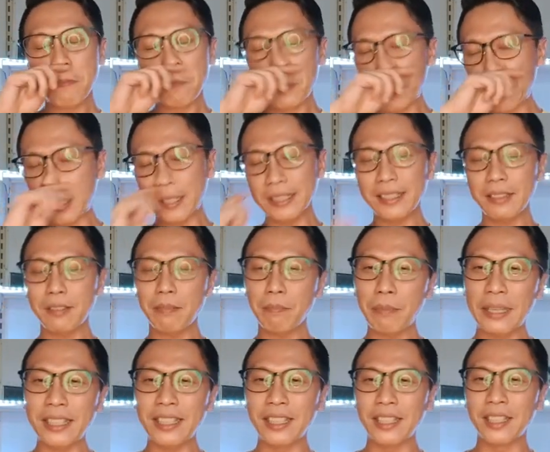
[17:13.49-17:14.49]
Because
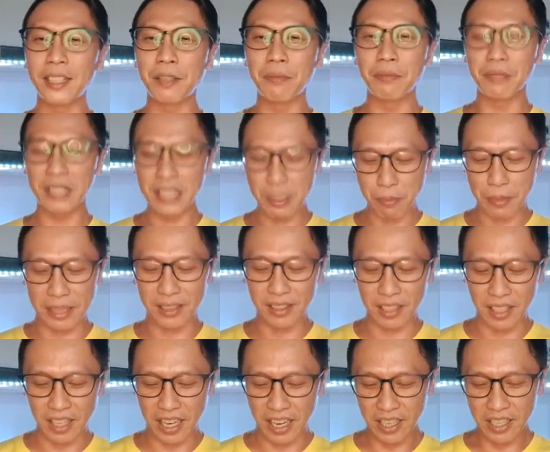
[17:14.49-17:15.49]
platinum, this
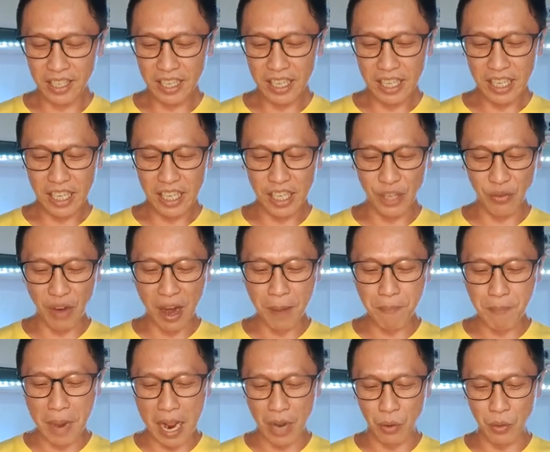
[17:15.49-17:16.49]
metal is very
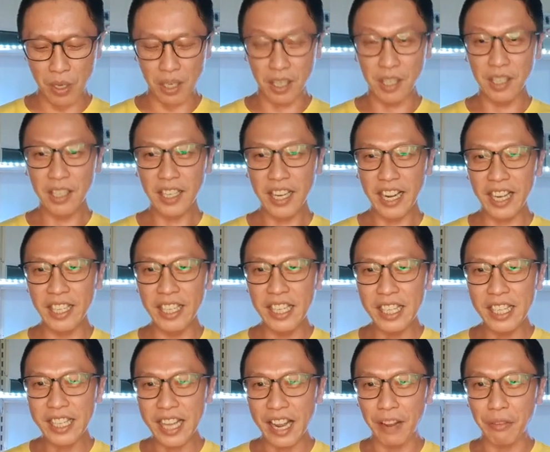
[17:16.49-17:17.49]
powerful, and
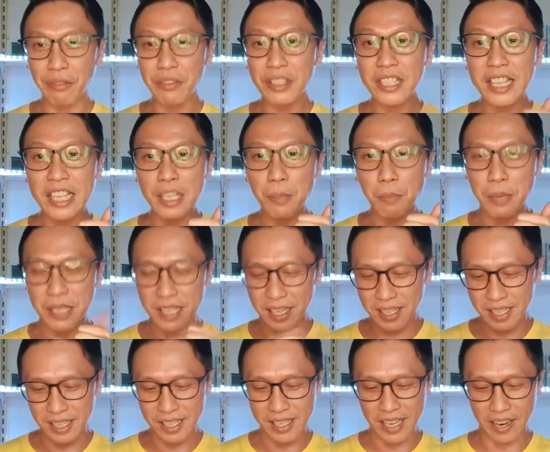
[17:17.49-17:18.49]
this have 6
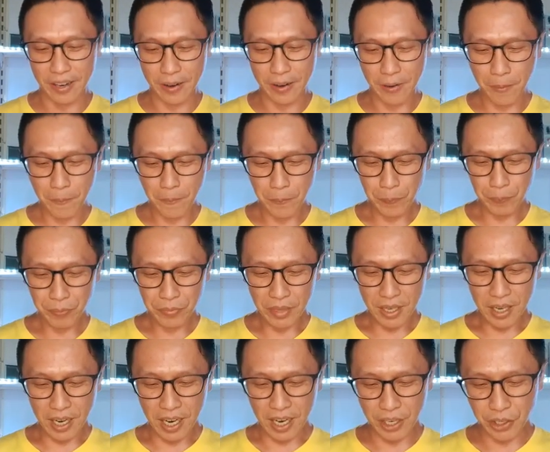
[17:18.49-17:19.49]
pieces inside.
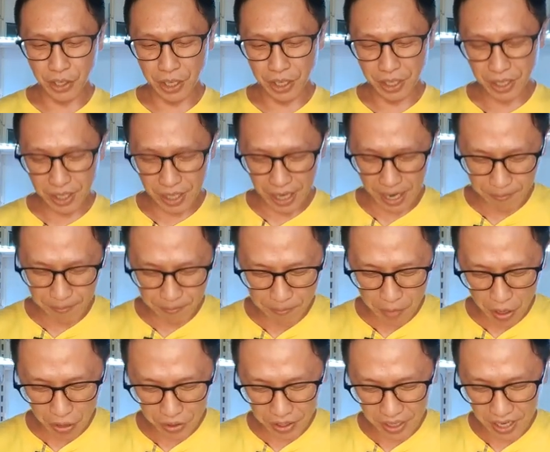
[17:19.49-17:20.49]
I just
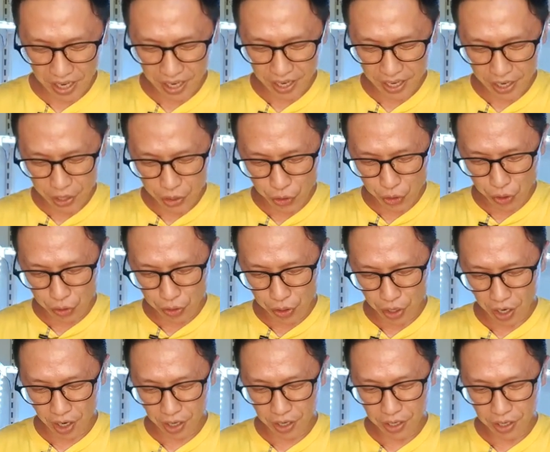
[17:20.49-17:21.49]
unbox and show
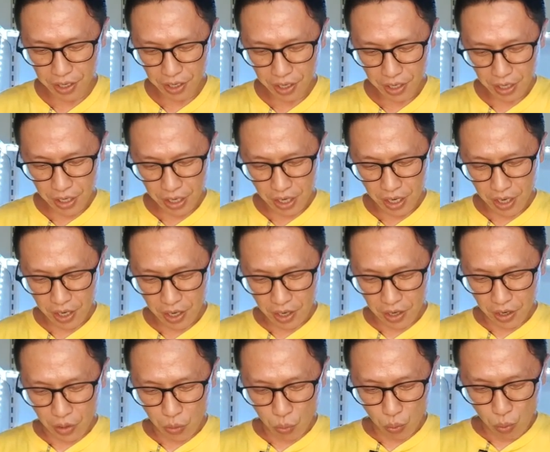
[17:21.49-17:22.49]
y'all.
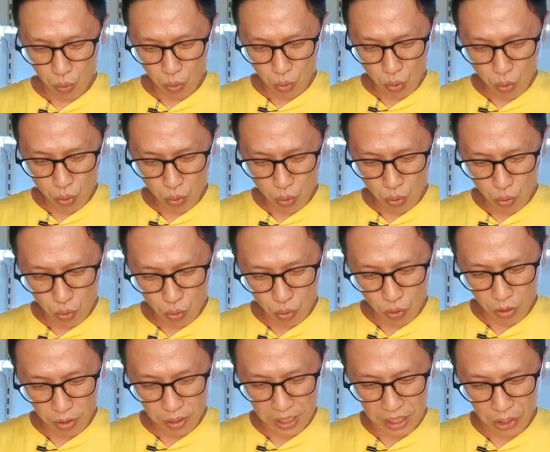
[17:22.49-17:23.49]

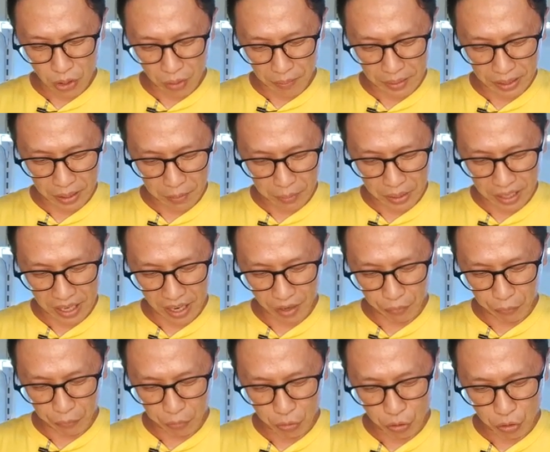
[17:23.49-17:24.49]
This one better be
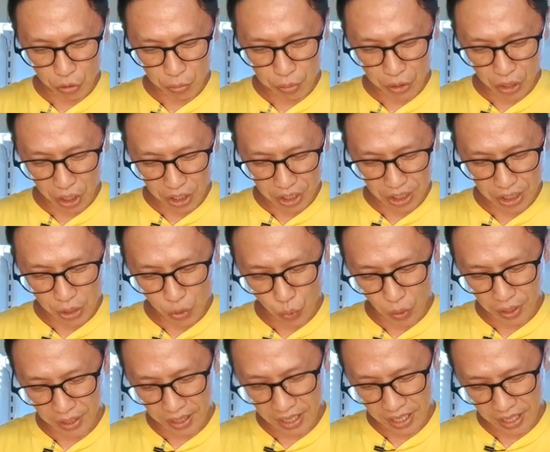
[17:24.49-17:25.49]
careful, because
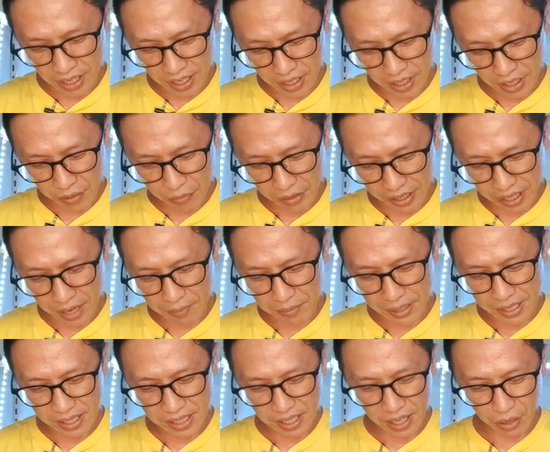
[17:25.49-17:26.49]
this one, if I cut
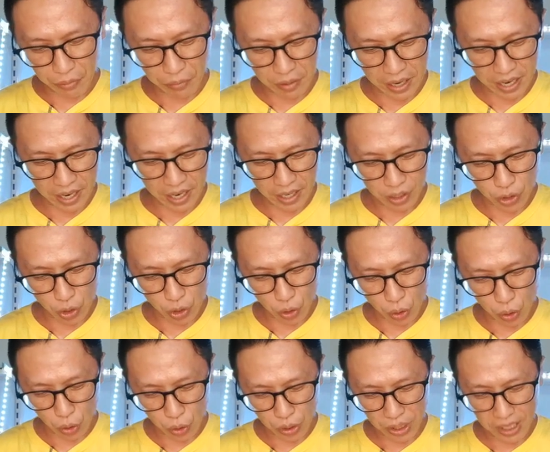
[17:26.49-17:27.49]
myself,
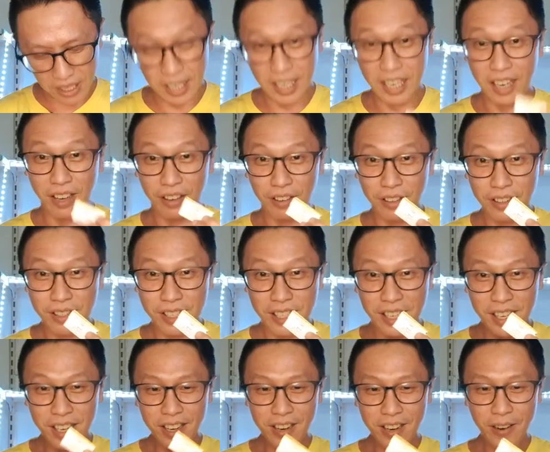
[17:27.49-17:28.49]

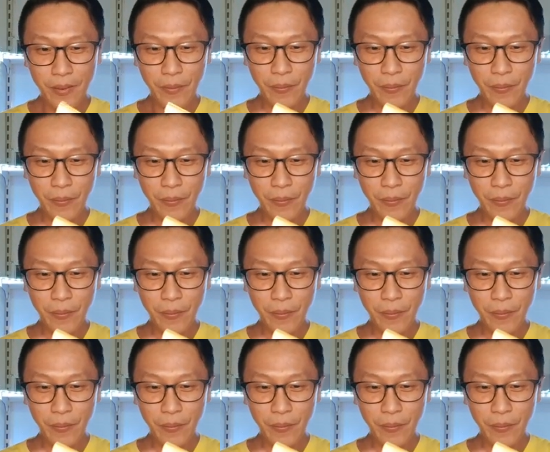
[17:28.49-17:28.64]
see?